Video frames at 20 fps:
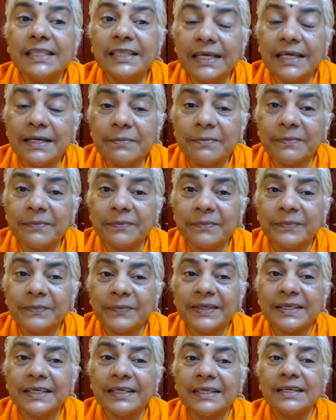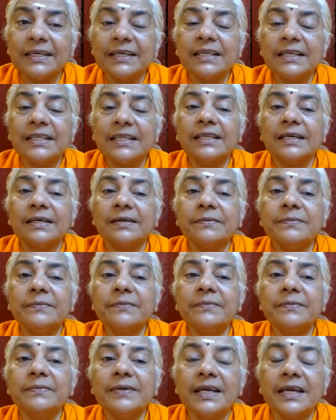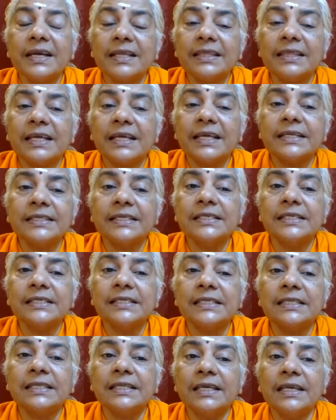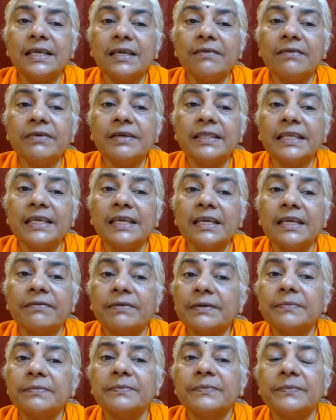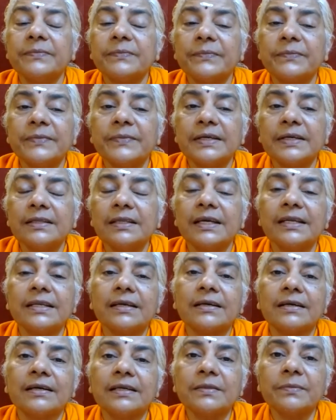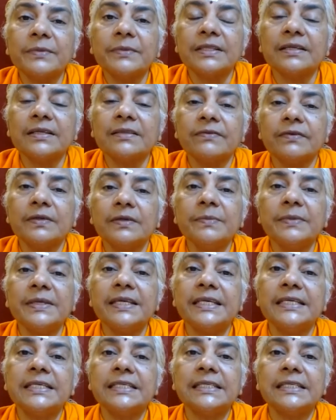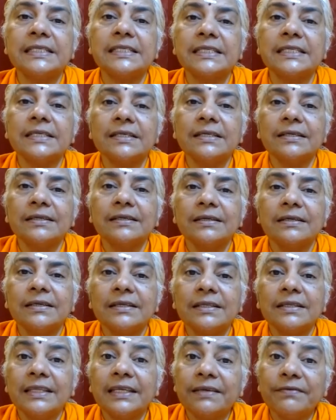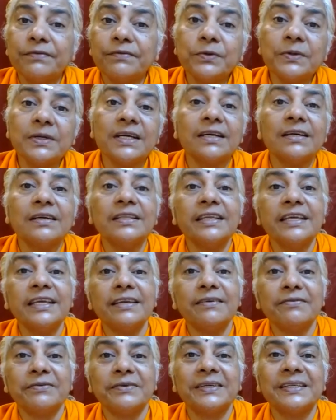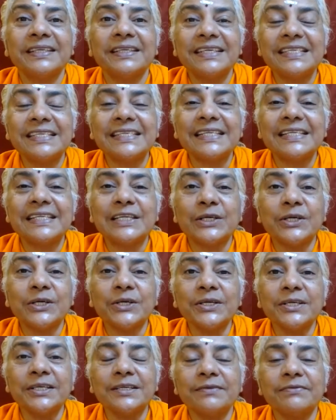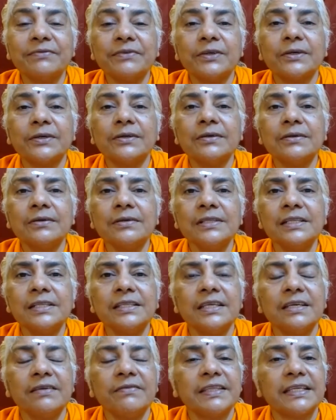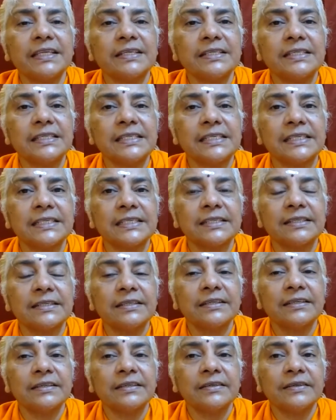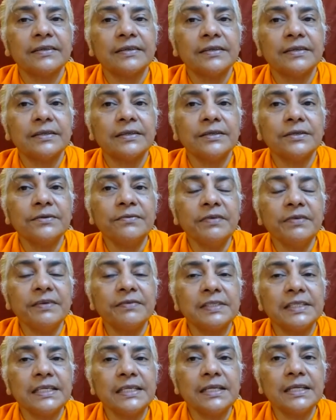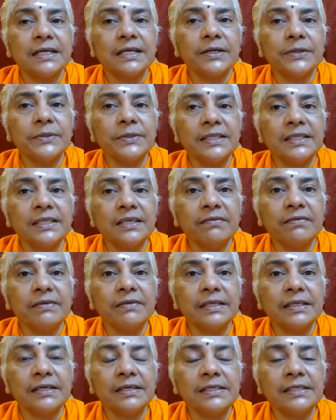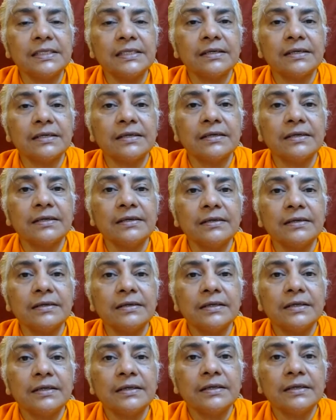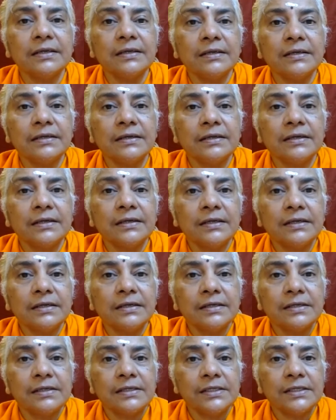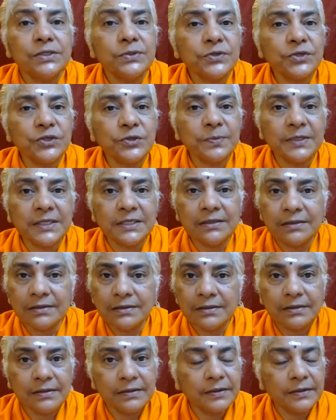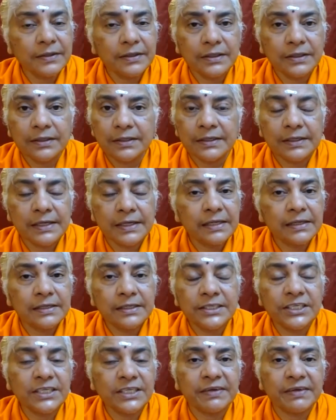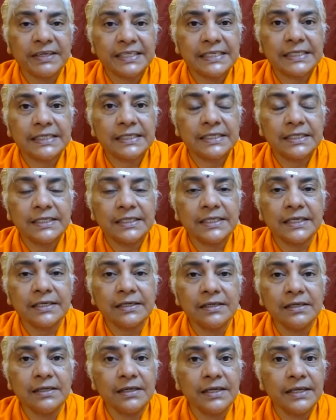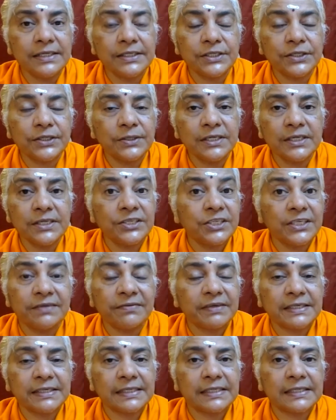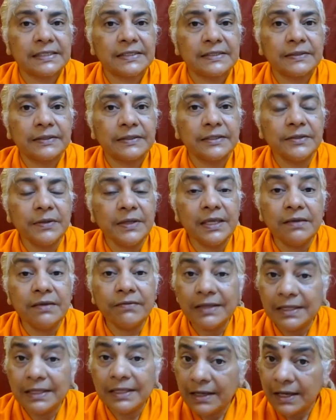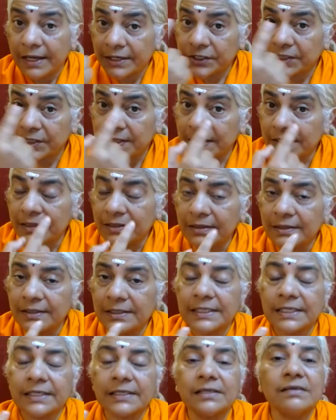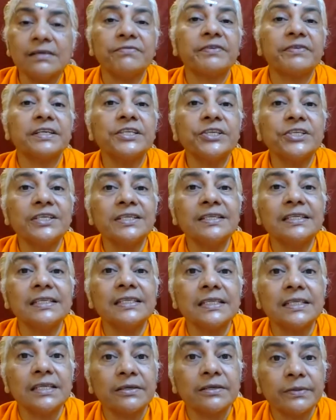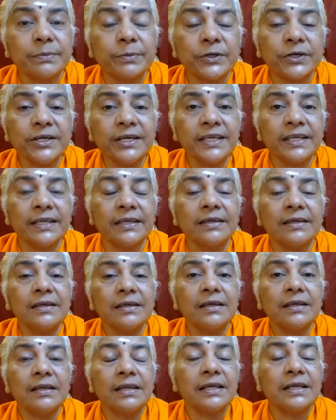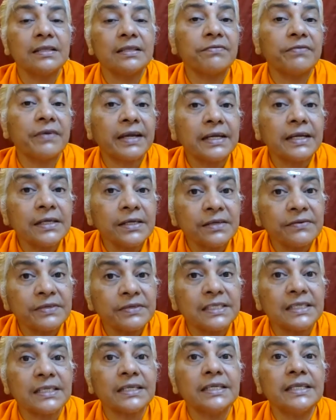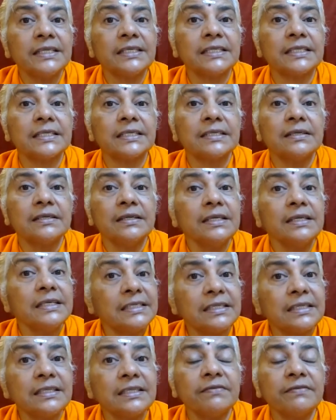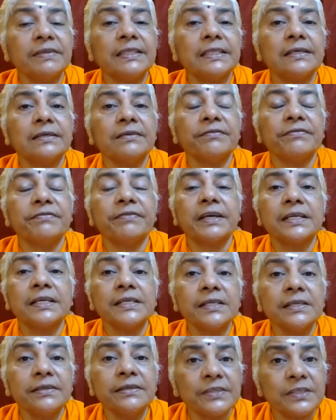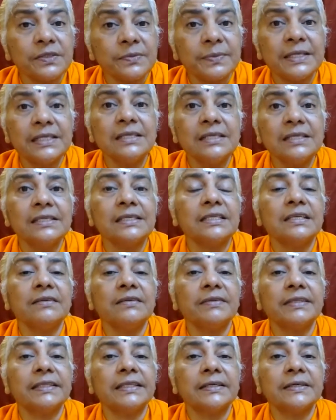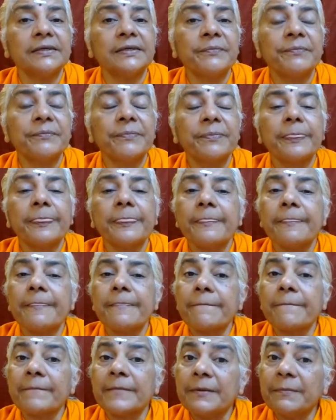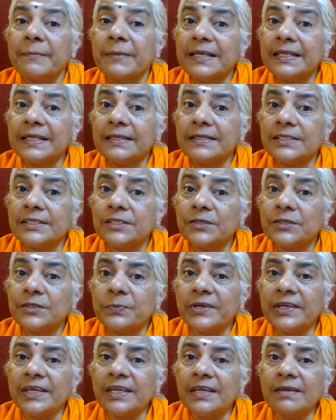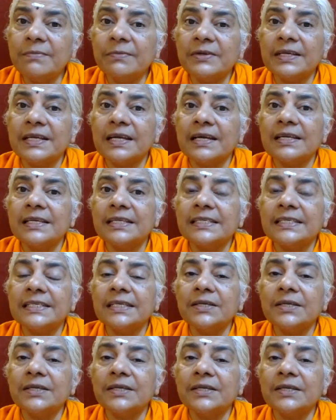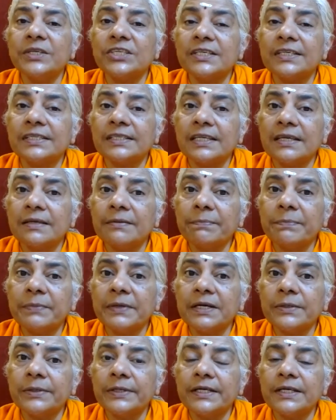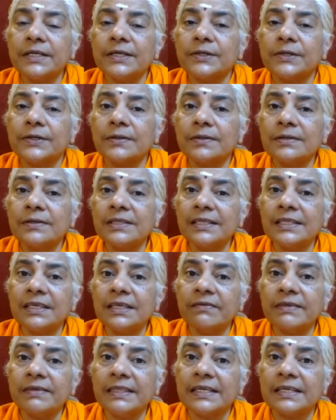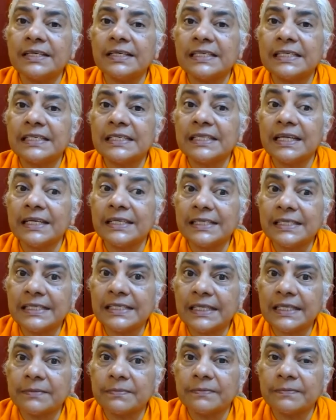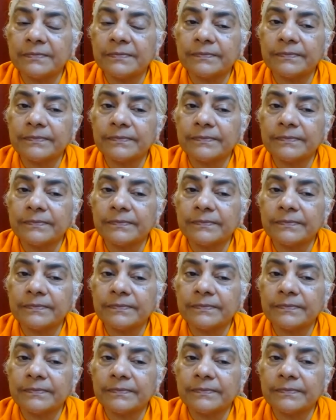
Tam. Tam and that is Deva Devam. That Atma Tattvam is Devonka Dev, is the Lord of all the Devatas. Now we have seen how the Devatas are Sukshma uh, jivas, subtle exalted jivas. even actually the subtle functions in our body, like the faculty of sight is a devata, faculty of smell is a devata. But the supreme reality which has empowered all the devatas, that is Tam.